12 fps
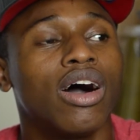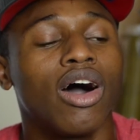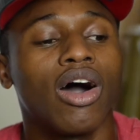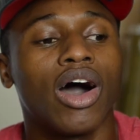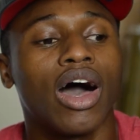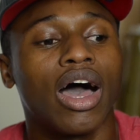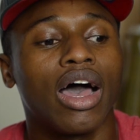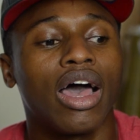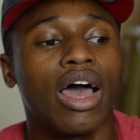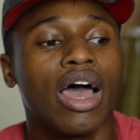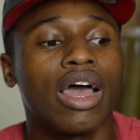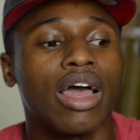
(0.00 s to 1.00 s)
I
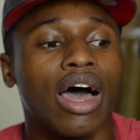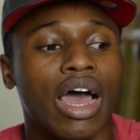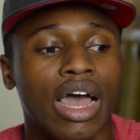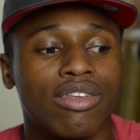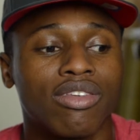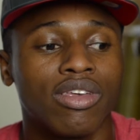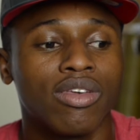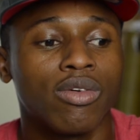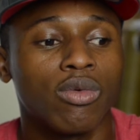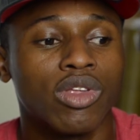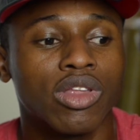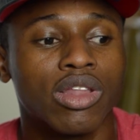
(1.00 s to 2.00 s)
actually
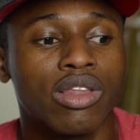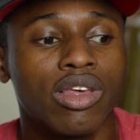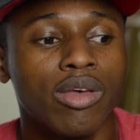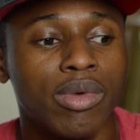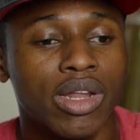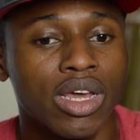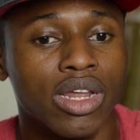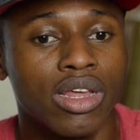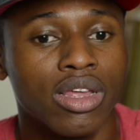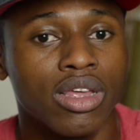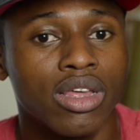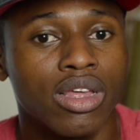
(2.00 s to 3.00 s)
was intimidated.